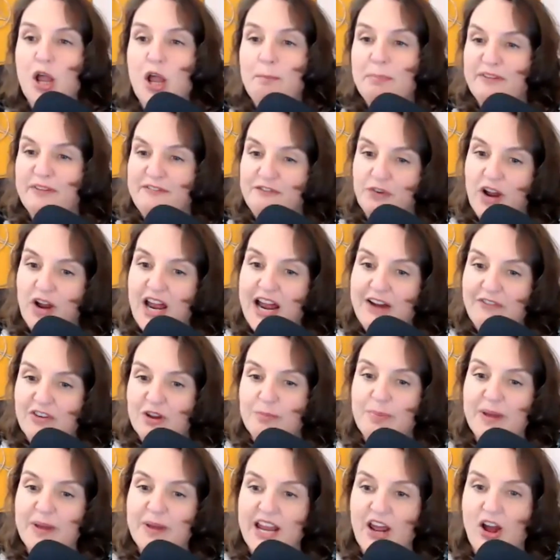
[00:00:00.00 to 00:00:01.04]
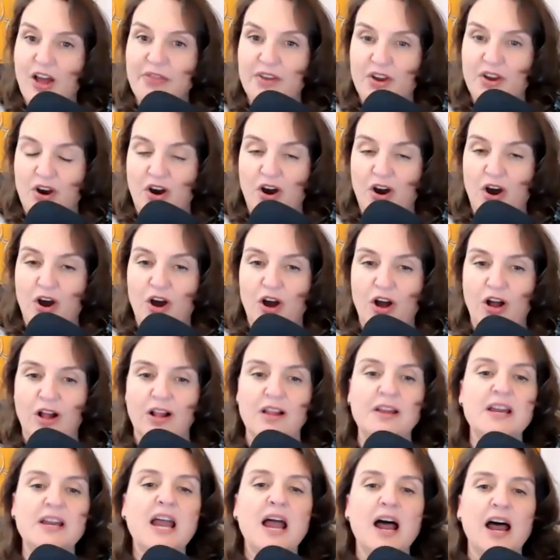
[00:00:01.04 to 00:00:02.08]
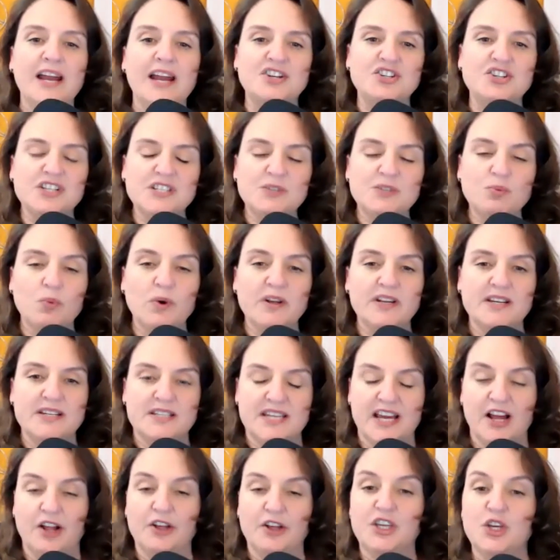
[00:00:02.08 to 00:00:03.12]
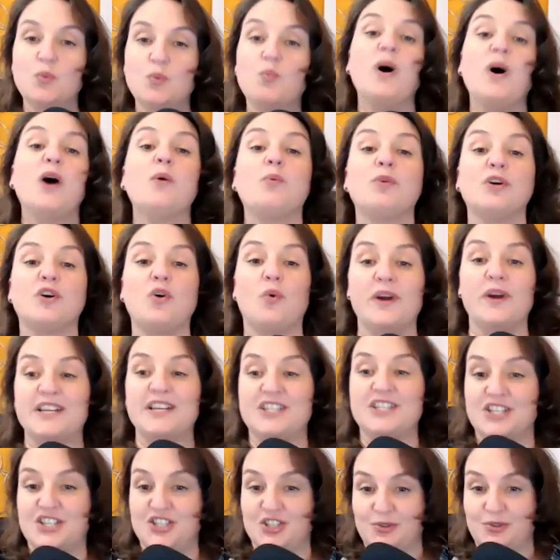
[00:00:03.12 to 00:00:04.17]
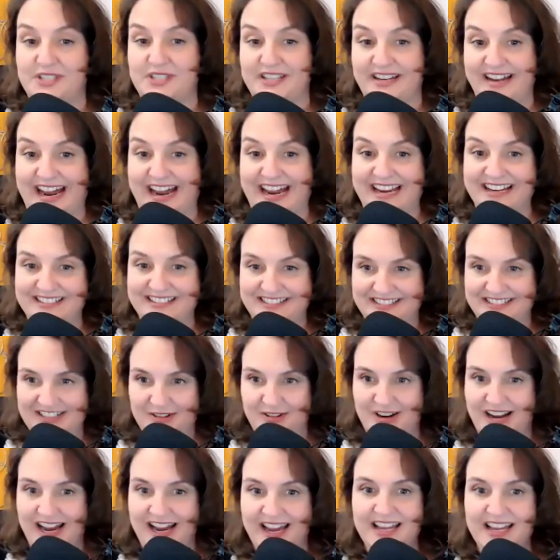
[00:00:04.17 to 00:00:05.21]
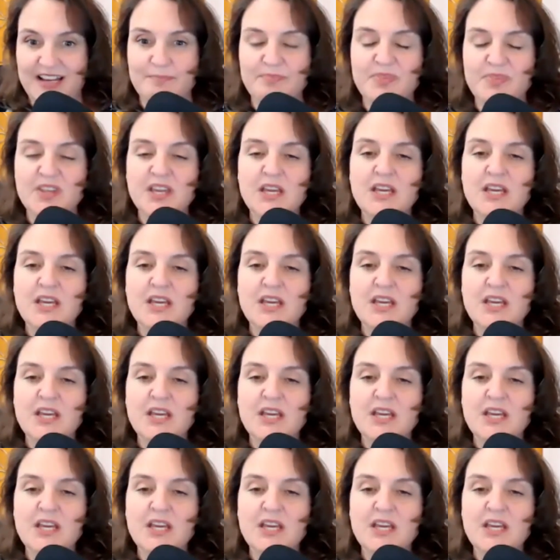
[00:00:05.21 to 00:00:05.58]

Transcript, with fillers: But for everybody on the call, I just want to tell you what we're going to do today. Okay.